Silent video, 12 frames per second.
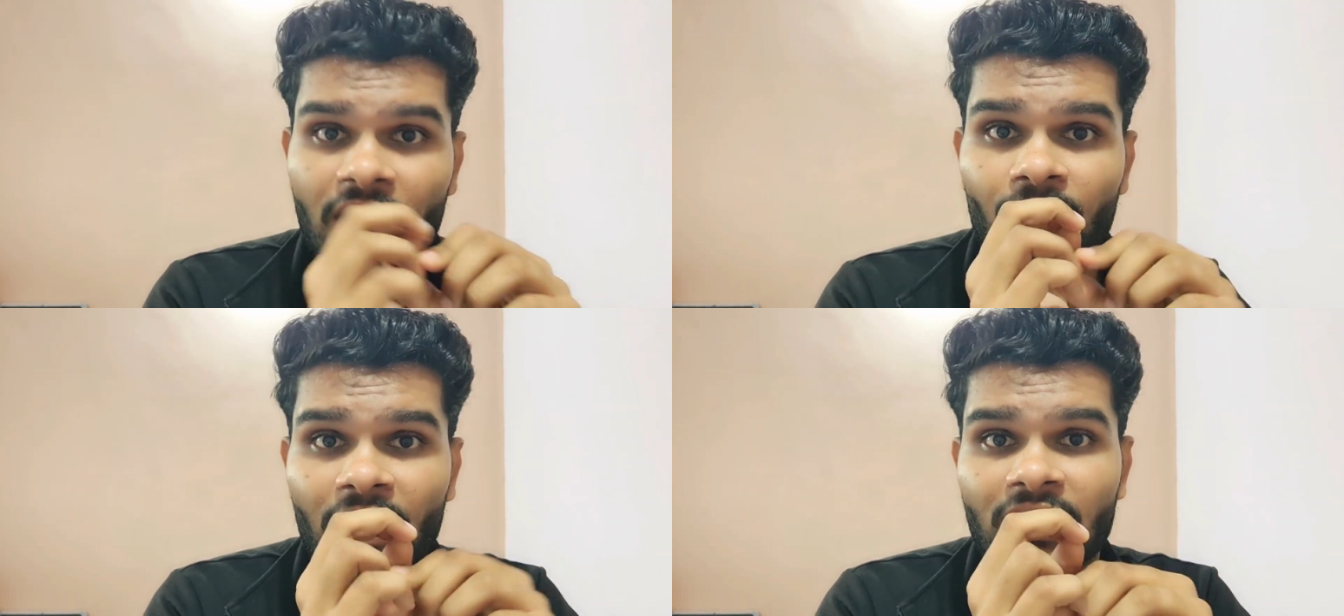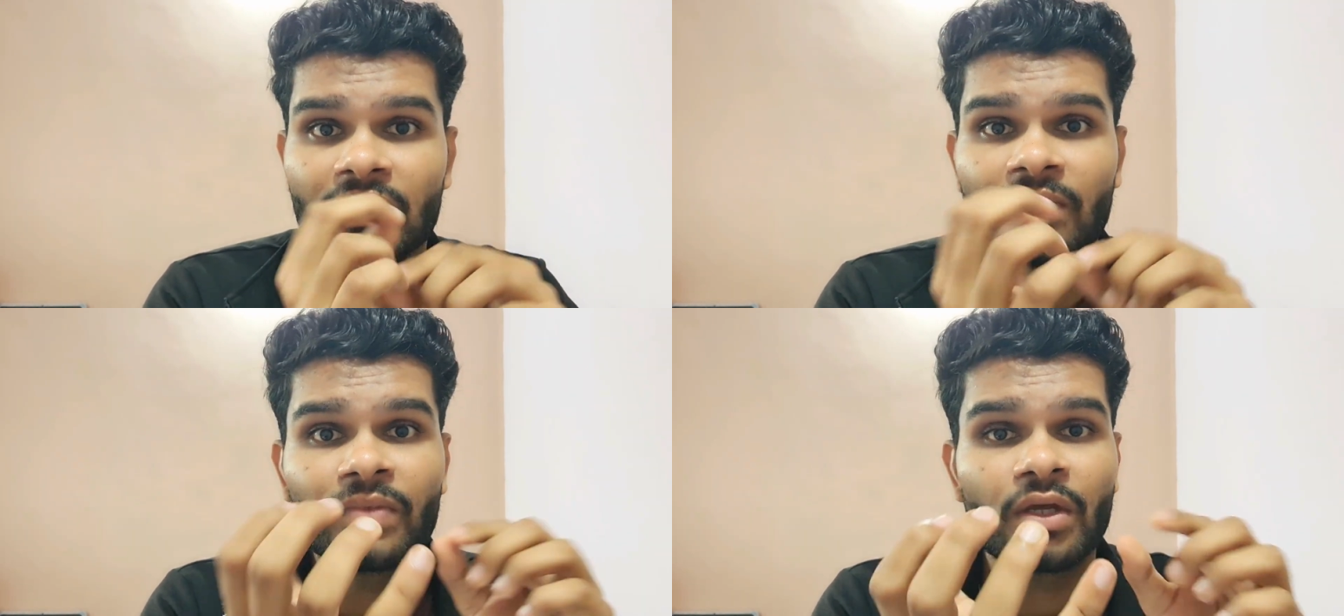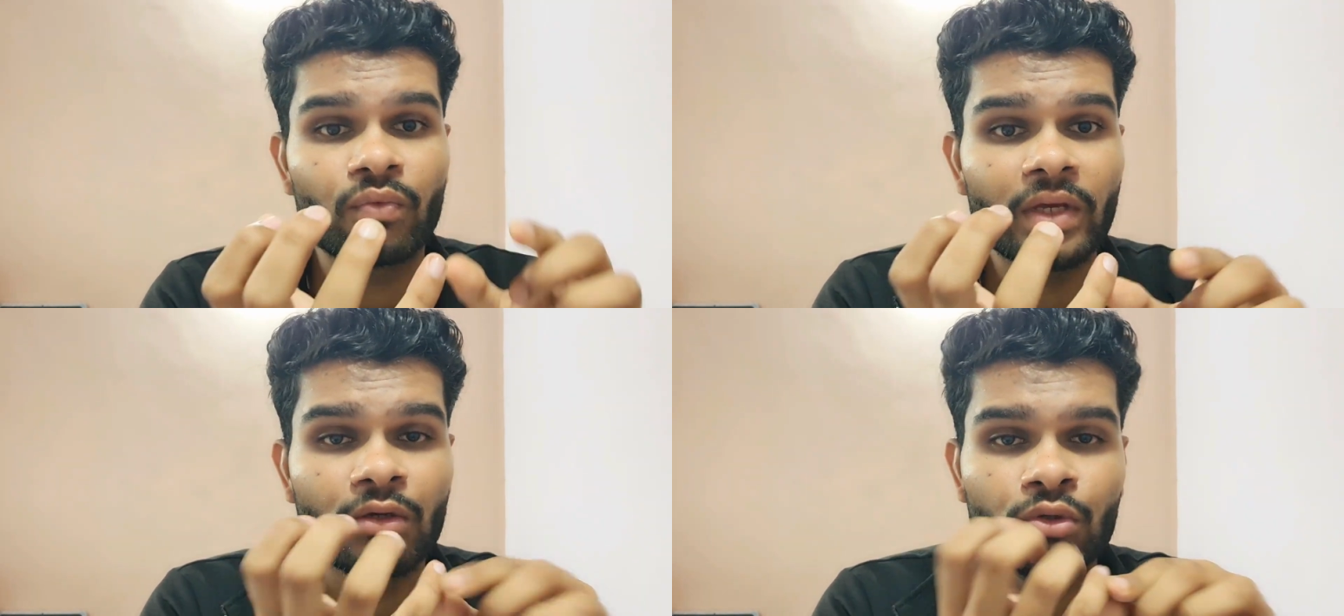which
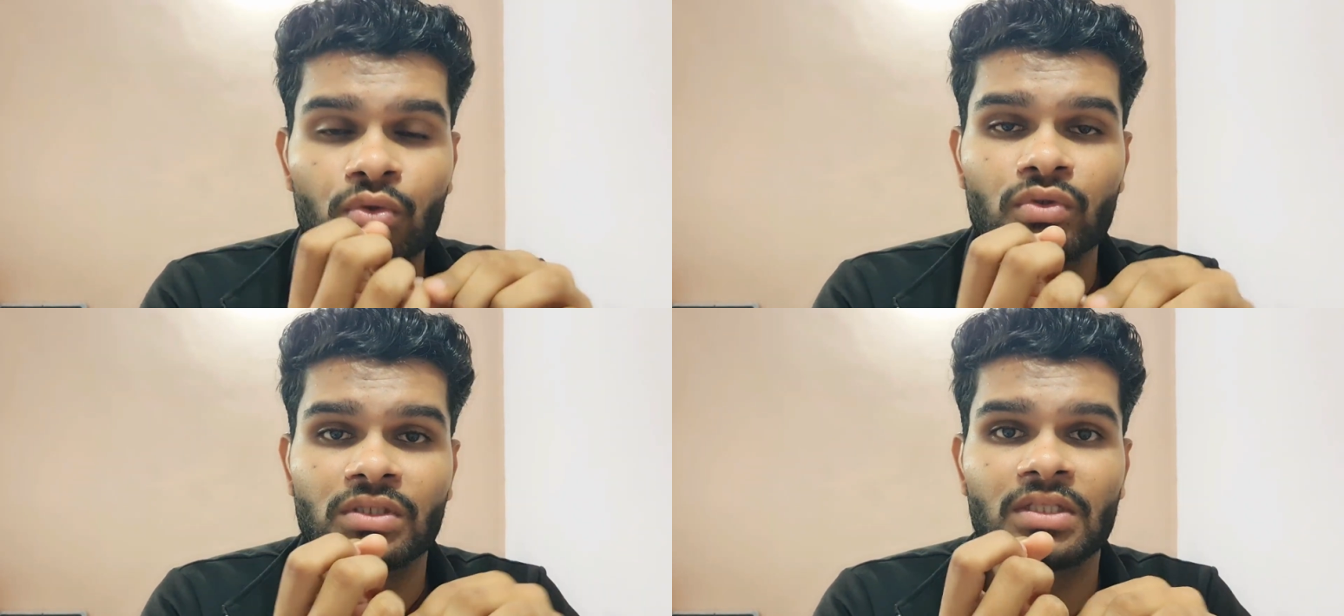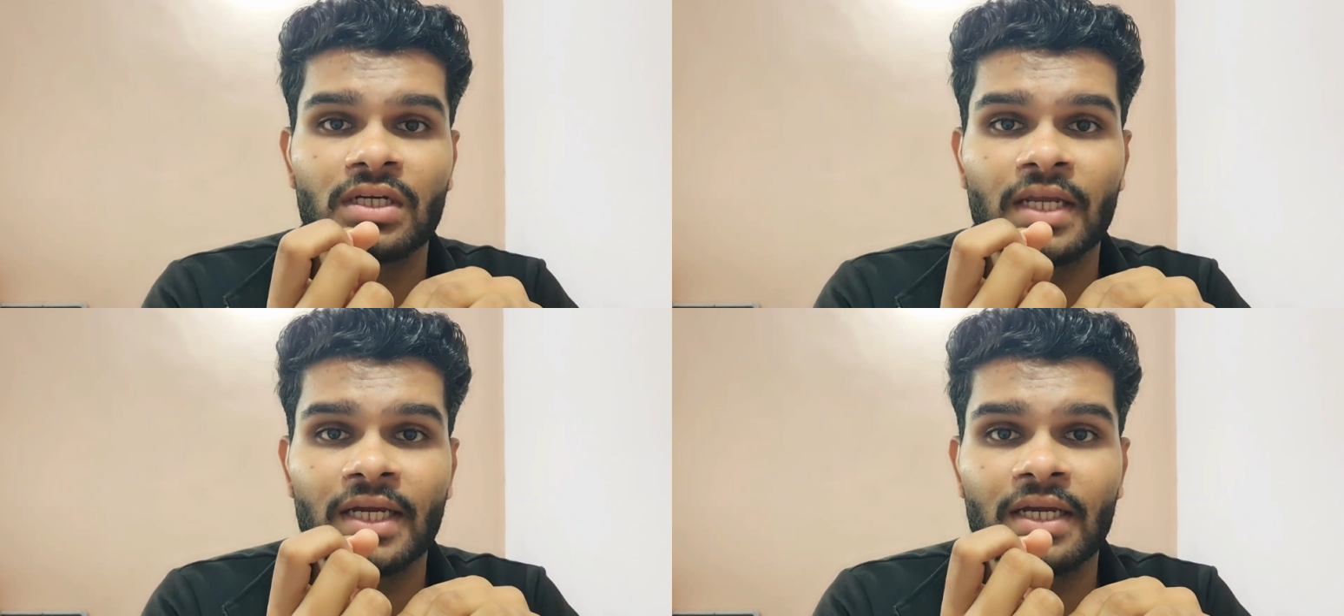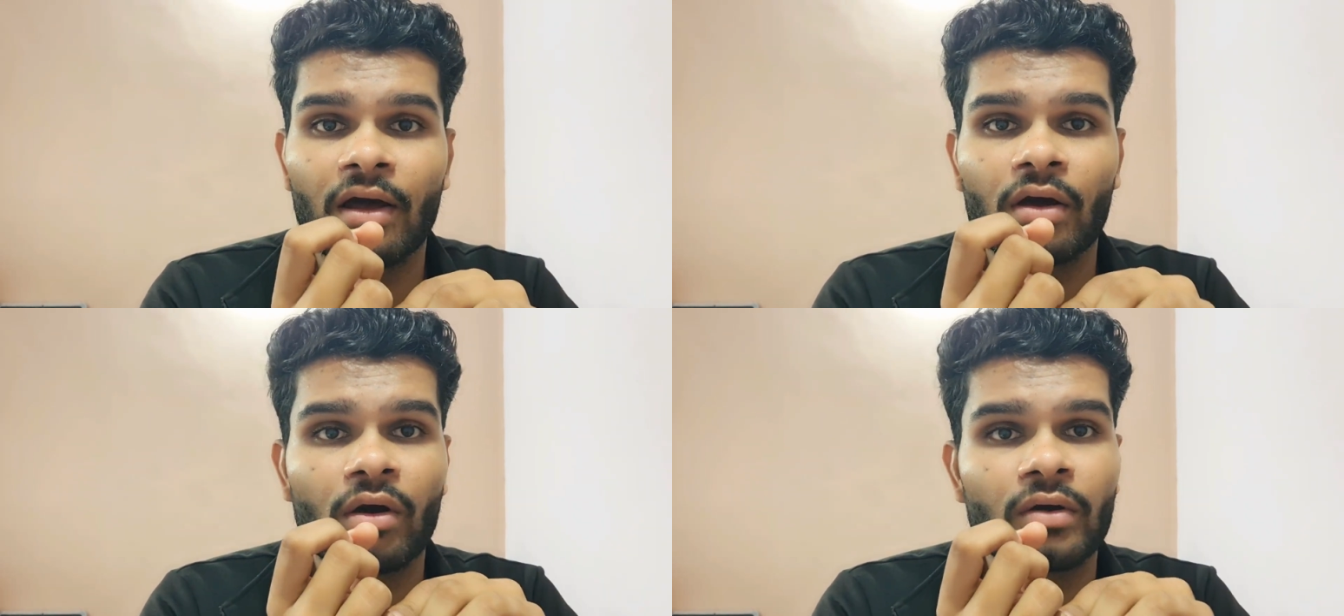we knows the data
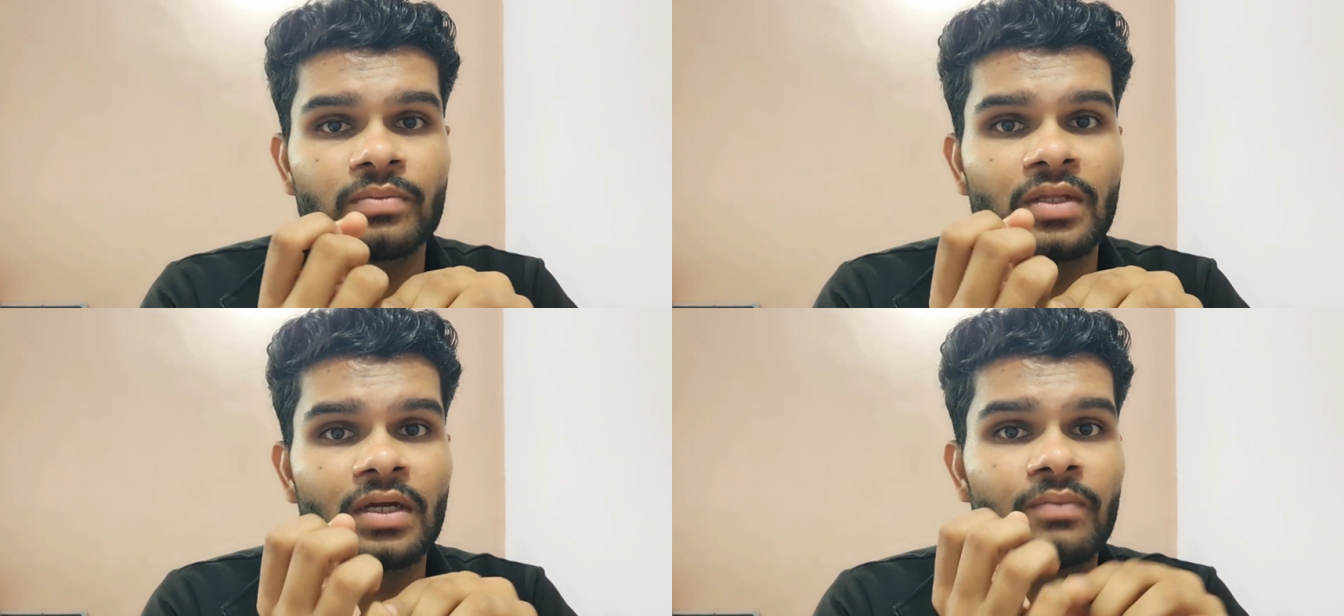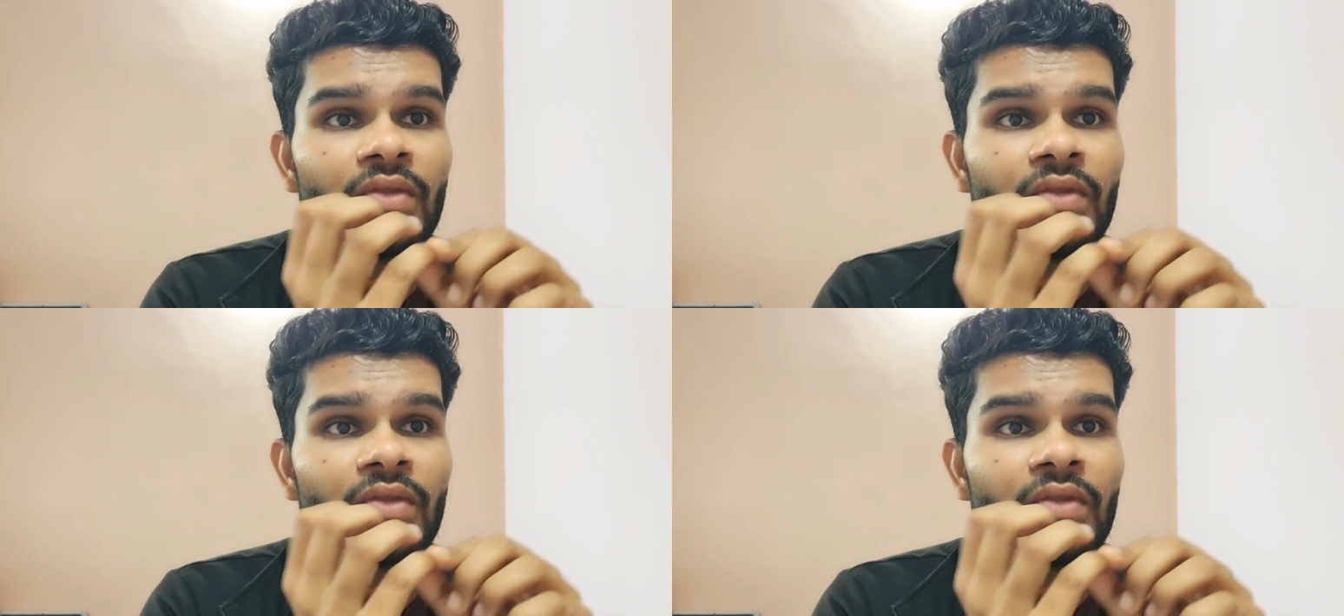of the